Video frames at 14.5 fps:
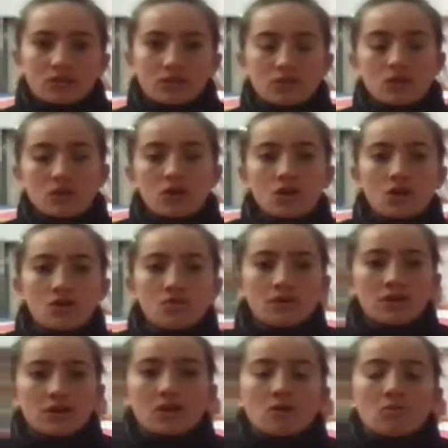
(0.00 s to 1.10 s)
2,
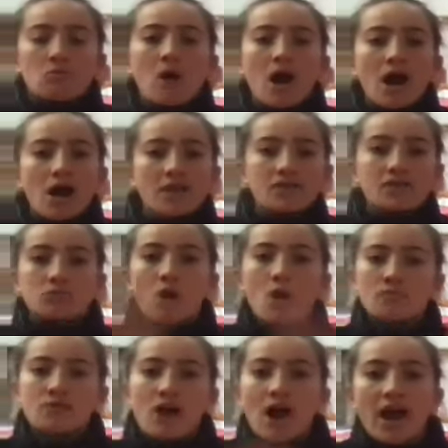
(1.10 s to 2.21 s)
1.
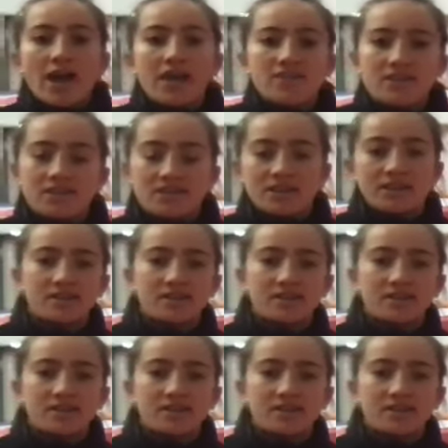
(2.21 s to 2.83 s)
Swap sides.